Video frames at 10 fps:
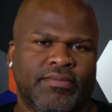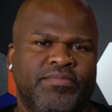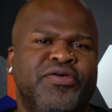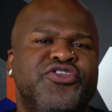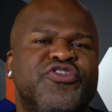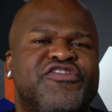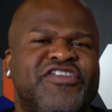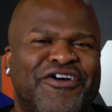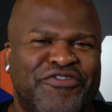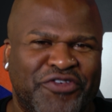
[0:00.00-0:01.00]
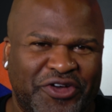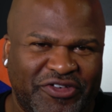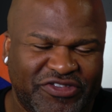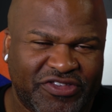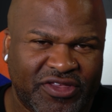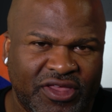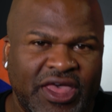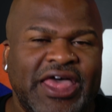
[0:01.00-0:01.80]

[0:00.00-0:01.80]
Put yourself first.